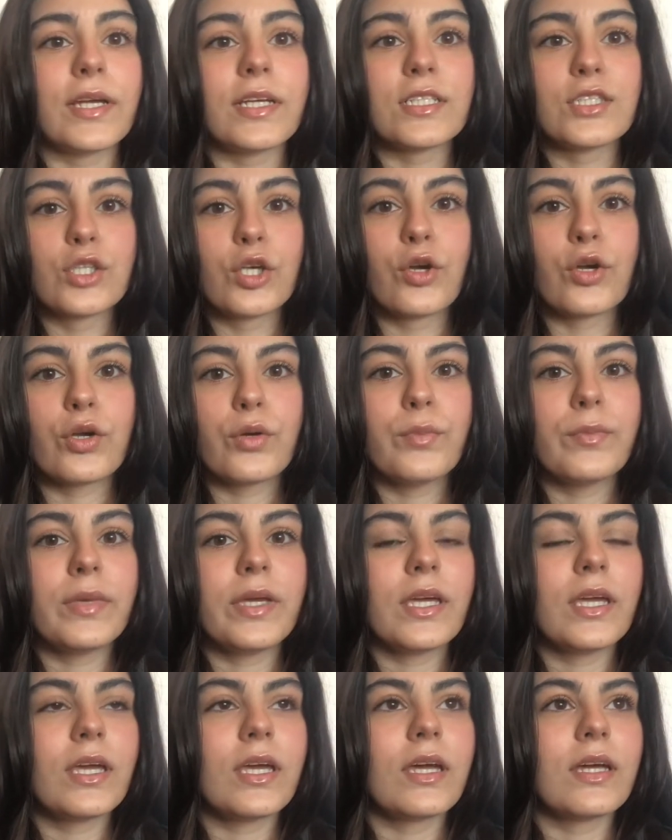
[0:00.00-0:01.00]
It took
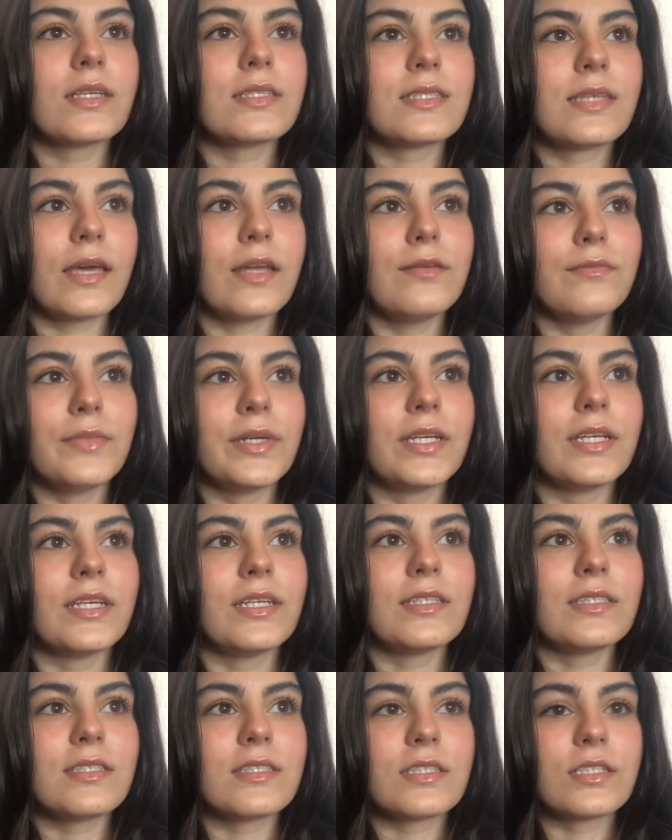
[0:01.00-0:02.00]
me 10
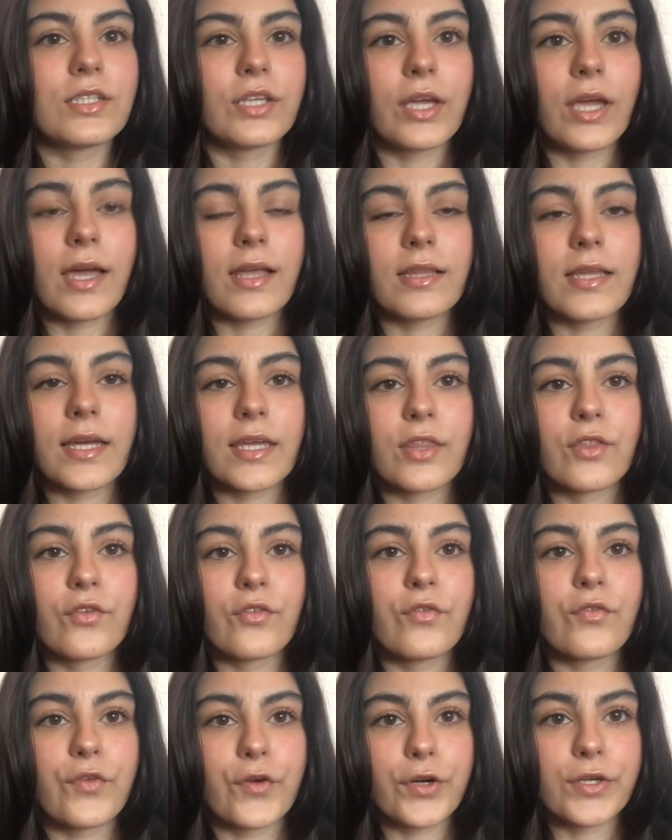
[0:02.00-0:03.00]
minutes to get like the
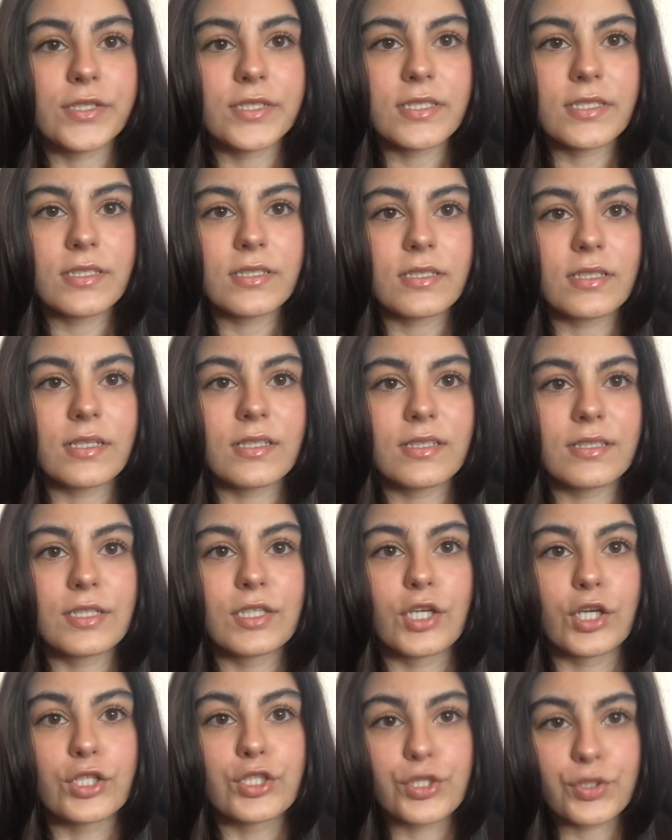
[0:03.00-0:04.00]
first
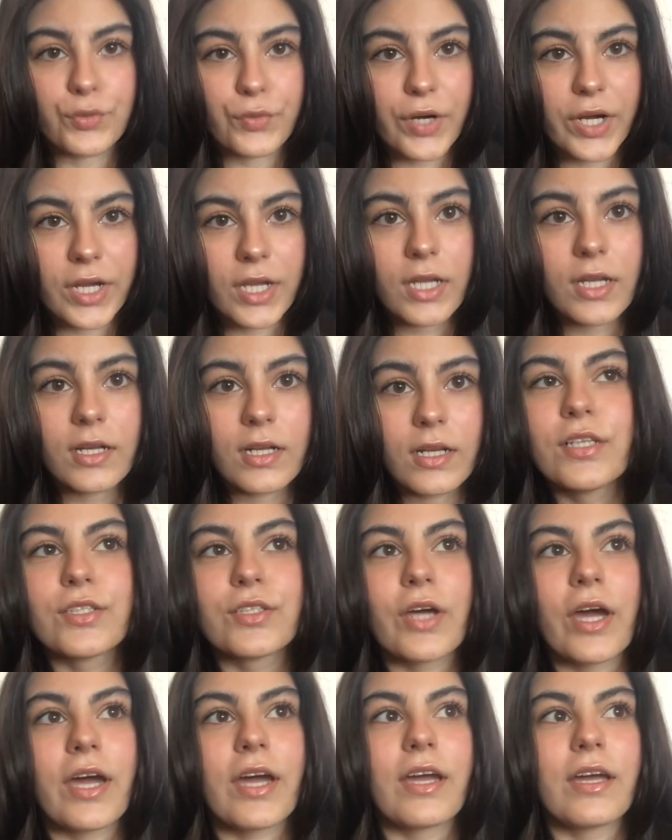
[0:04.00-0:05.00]
stitch right,
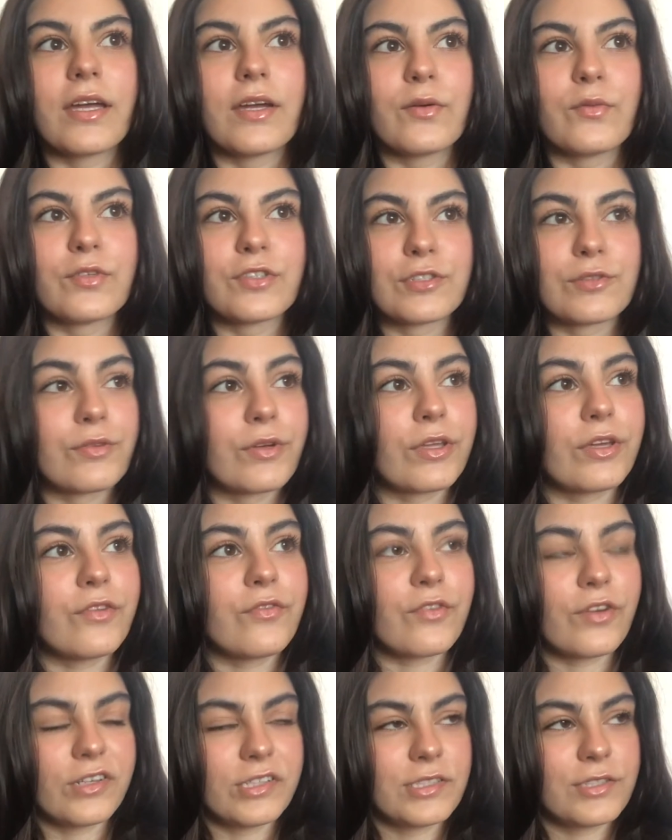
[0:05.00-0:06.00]
so I was really
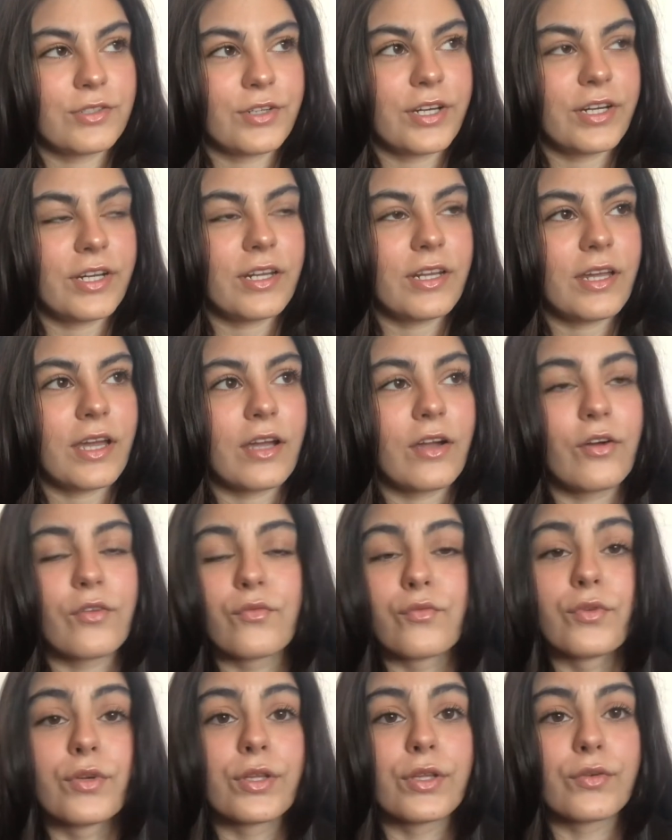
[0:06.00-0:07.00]
frustrated. I
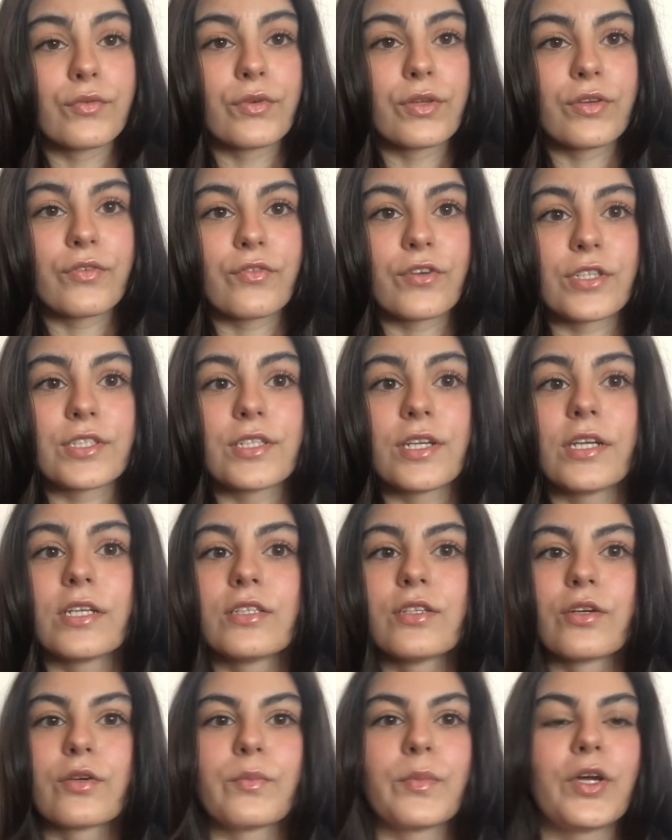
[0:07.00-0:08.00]
got really frustrated. It
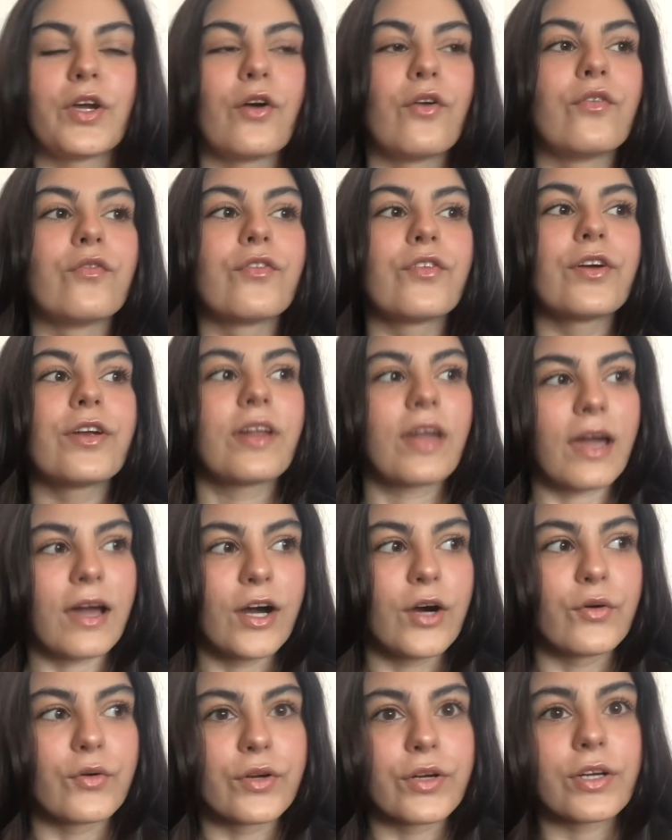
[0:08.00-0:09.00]
took me over an
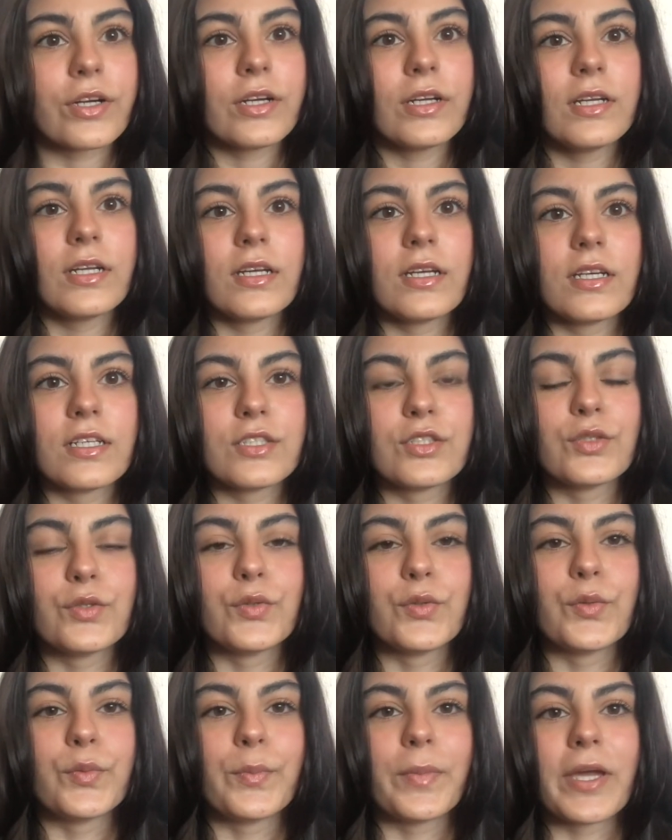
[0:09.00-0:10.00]
hour
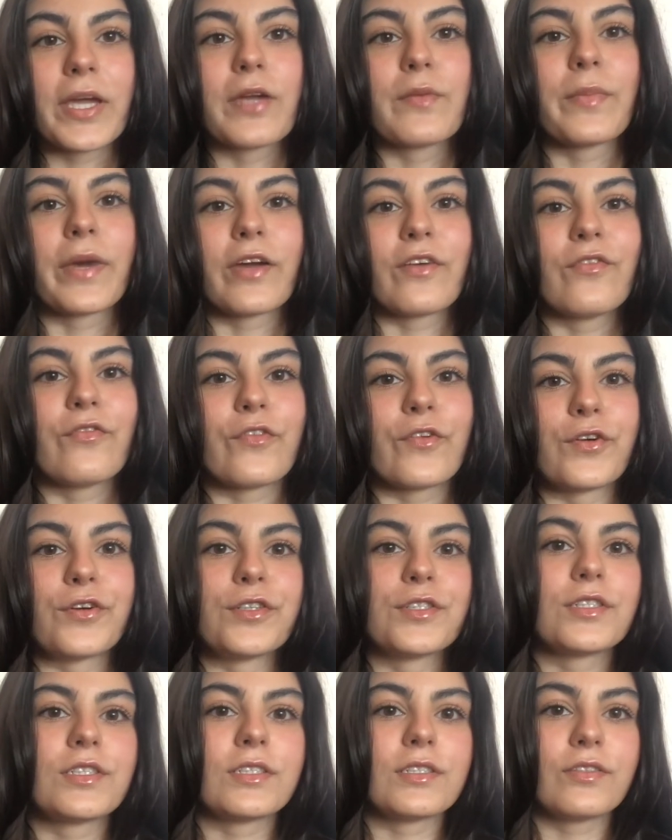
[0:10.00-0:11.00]
to make my
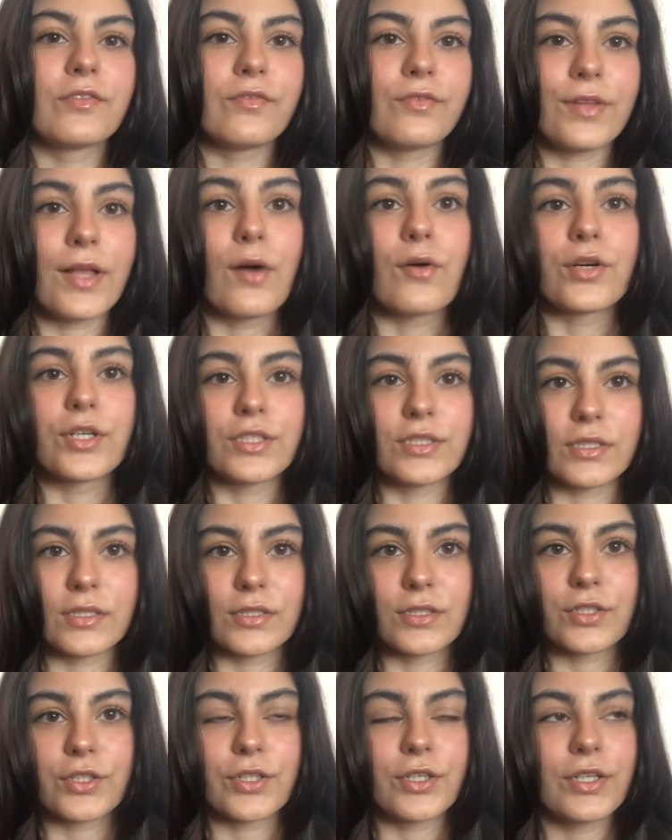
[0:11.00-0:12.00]
first flower
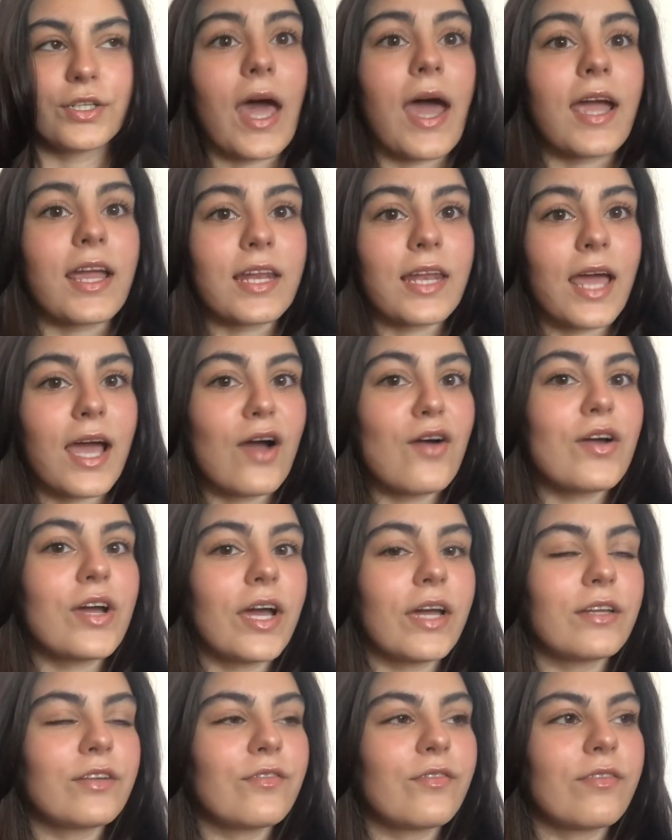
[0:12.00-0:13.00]
center. I now
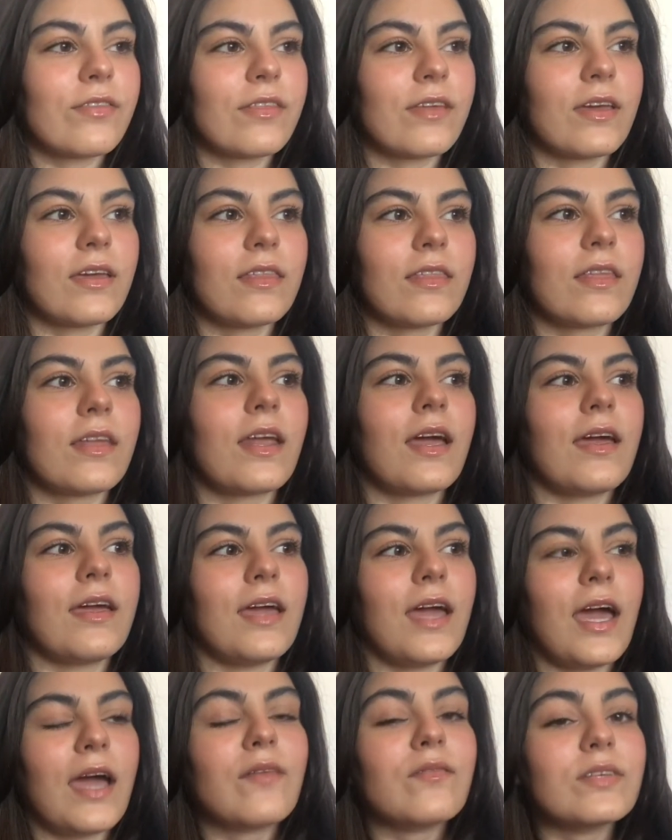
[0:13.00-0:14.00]
kind of think that I
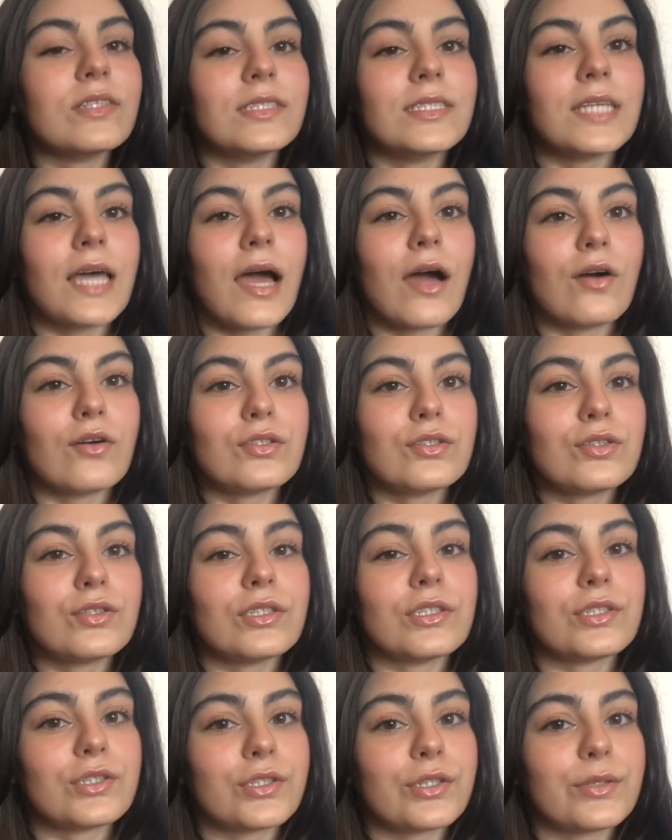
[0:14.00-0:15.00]
have it down to a
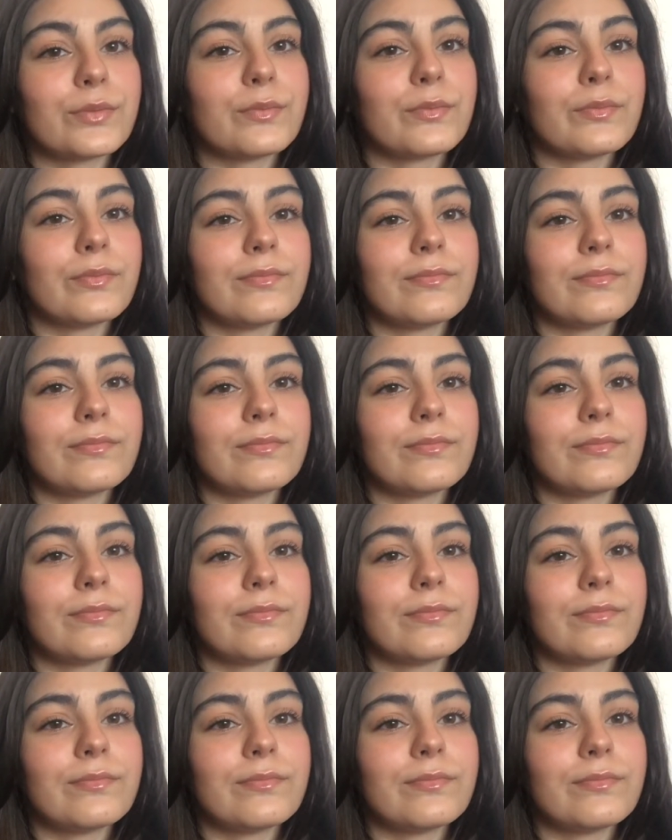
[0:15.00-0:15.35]
certain